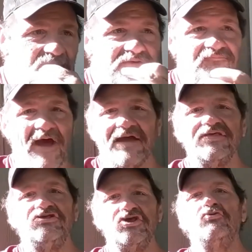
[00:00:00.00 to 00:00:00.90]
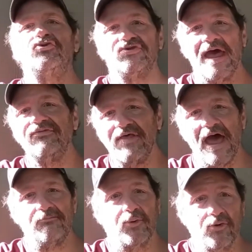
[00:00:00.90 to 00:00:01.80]
The fact that you said
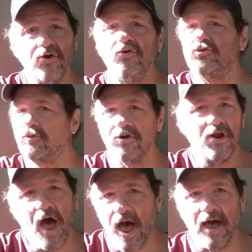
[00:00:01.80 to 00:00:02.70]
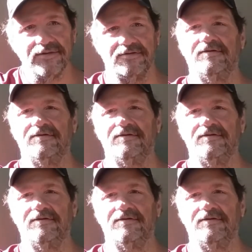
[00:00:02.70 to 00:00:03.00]
that proves we're not.